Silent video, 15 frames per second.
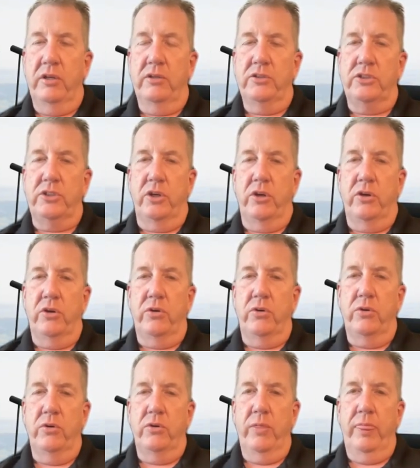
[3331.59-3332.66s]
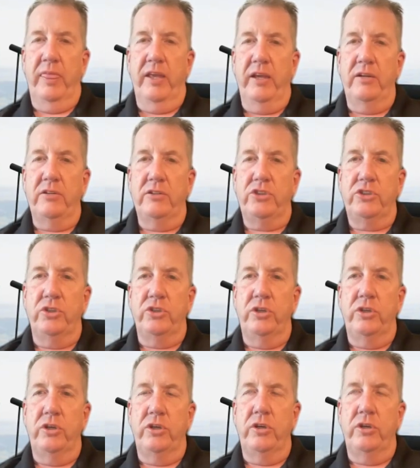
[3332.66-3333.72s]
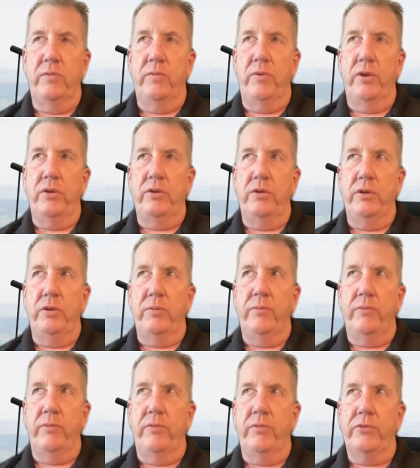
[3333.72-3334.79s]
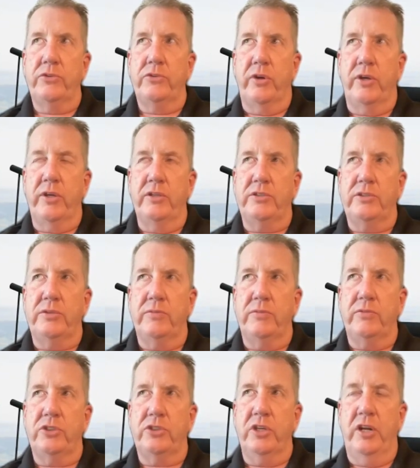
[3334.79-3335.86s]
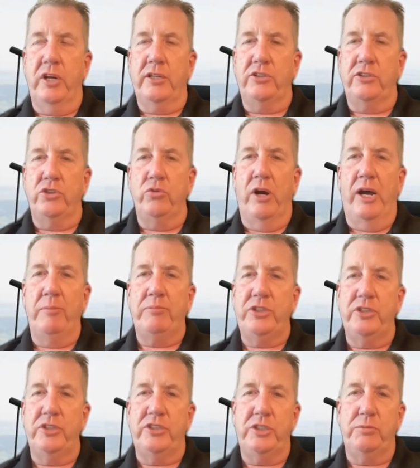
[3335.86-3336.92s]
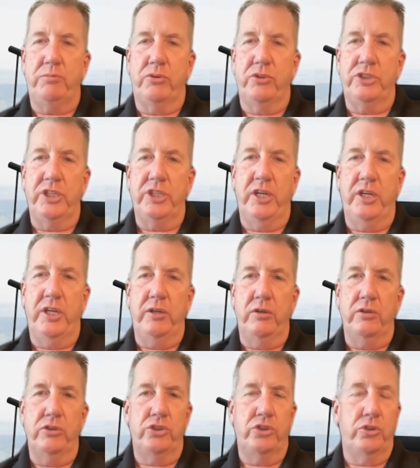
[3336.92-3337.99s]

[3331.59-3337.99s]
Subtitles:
So there's kind of like two options he's presenting.